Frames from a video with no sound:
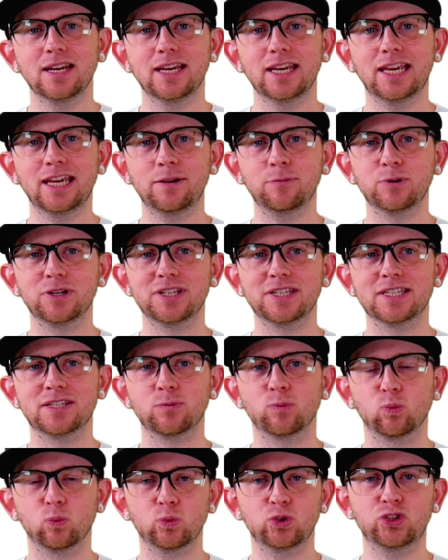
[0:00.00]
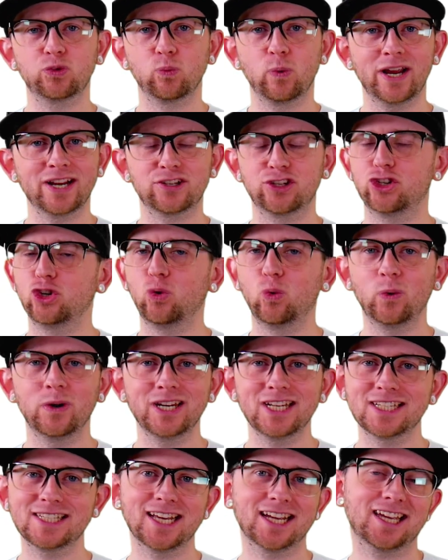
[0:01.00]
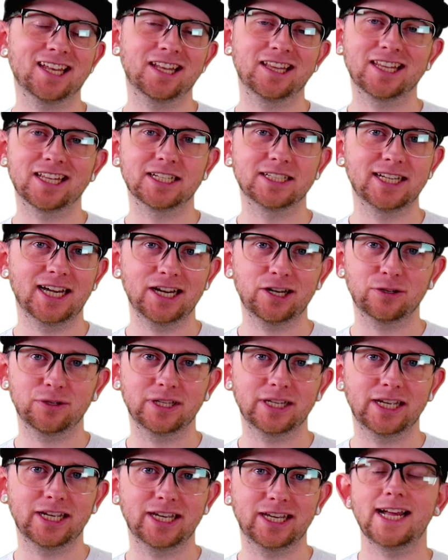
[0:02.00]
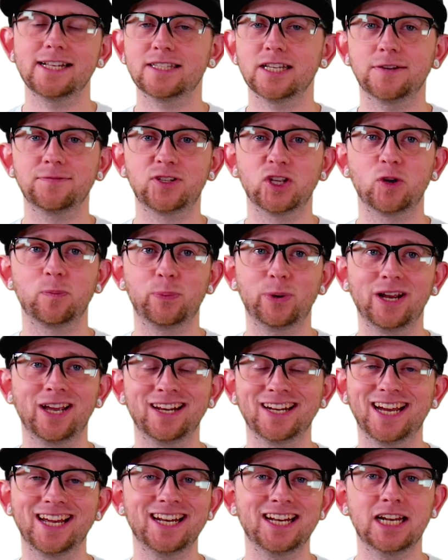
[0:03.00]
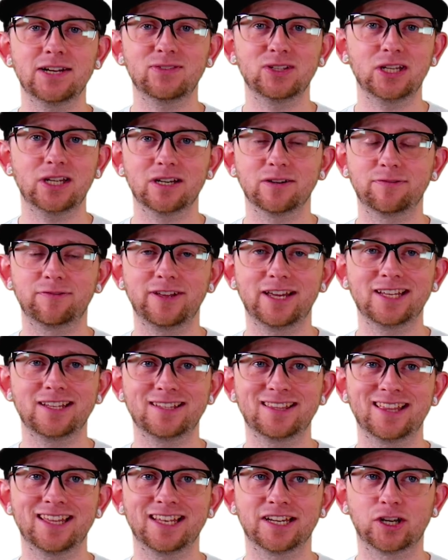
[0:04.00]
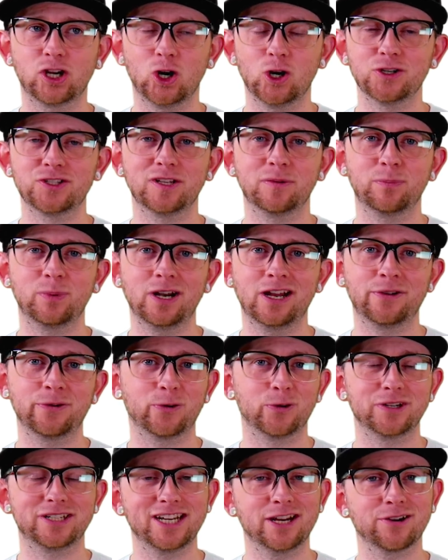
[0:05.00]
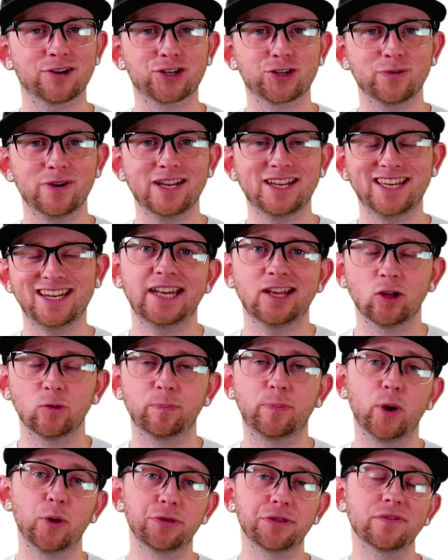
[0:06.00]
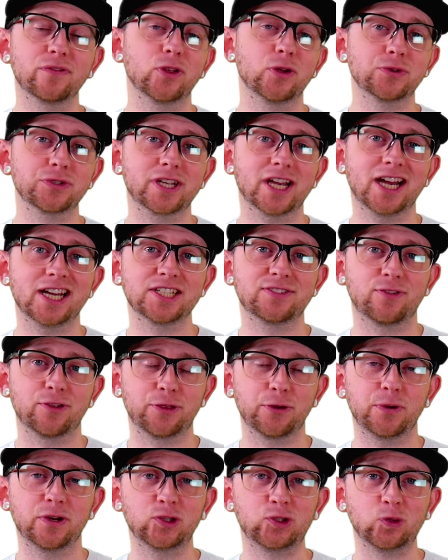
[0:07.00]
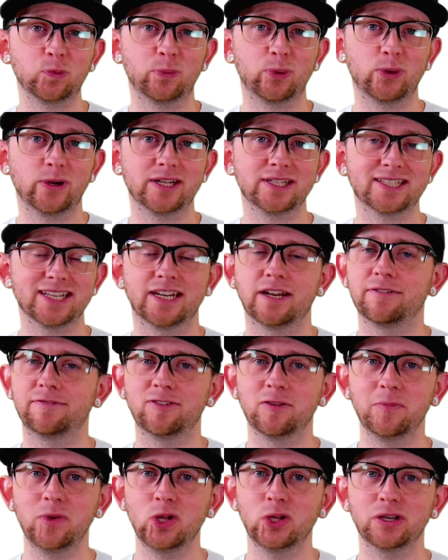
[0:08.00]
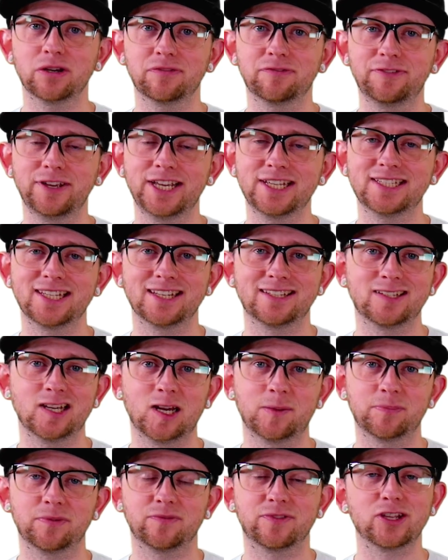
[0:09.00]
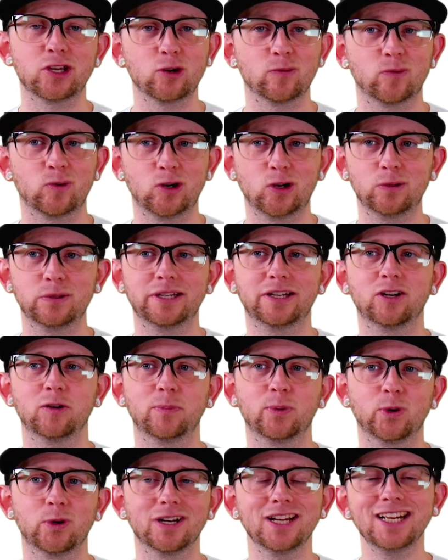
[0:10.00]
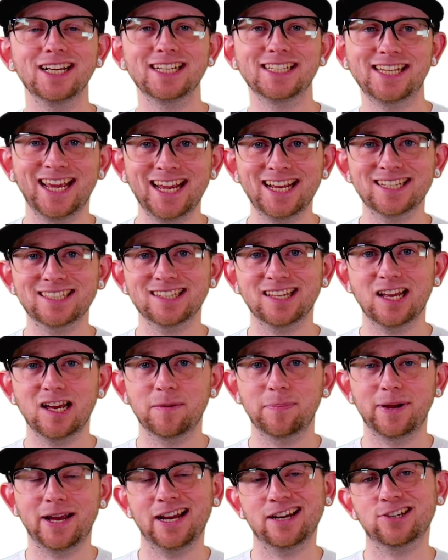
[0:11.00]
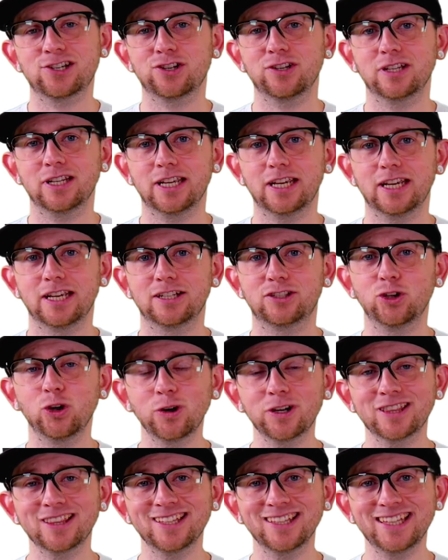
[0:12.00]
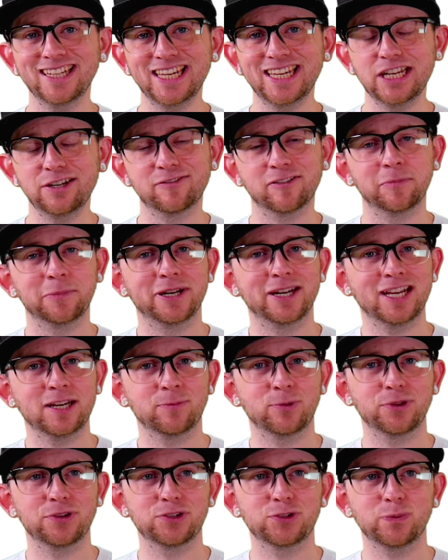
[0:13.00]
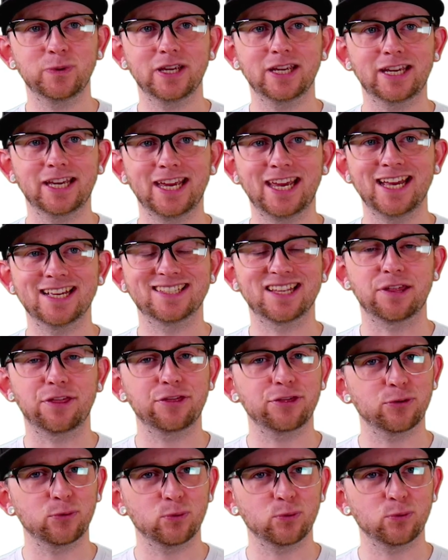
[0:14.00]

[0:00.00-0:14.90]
He was ranked 22nd in the entire league. Hats off to Depran. I didn't have a lot of faith in Carson Brown or Derek Drake. He nailed both of those guys for 32 points and a familiar face at top of the overall leaderboard. Tank Slap actually took the lead from Enamel this week. He has a